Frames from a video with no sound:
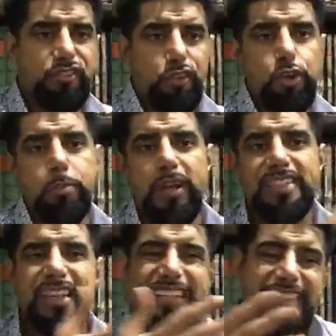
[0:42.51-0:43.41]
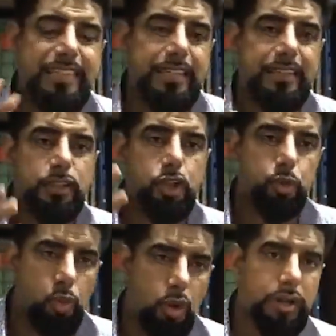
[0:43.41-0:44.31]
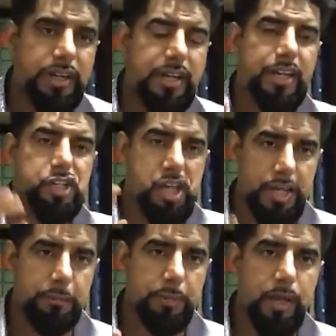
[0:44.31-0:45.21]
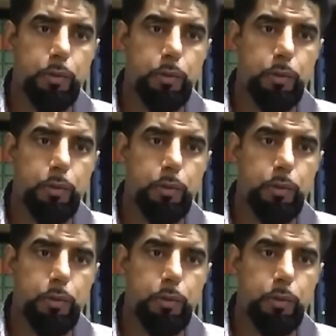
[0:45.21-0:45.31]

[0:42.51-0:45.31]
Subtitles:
food by taking it into one chamber,